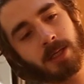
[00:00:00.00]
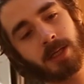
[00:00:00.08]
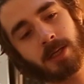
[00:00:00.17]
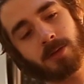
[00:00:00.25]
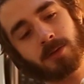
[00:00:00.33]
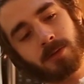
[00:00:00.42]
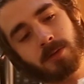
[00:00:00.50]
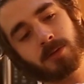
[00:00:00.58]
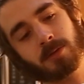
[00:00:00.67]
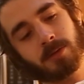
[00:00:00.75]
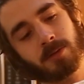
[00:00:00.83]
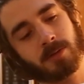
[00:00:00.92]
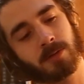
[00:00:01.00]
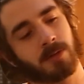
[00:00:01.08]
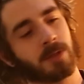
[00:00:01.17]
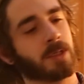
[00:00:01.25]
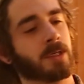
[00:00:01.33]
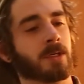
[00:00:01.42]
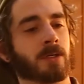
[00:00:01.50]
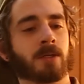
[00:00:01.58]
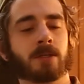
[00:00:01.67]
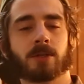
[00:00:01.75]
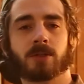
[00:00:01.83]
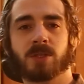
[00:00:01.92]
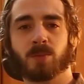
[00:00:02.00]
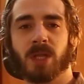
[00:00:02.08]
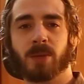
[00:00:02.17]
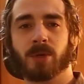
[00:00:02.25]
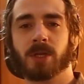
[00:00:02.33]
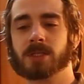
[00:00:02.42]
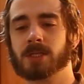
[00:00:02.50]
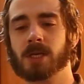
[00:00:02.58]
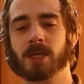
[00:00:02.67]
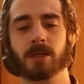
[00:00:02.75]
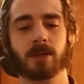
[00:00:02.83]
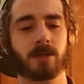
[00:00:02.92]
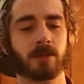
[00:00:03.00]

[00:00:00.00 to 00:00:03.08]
you know, took some liberties again.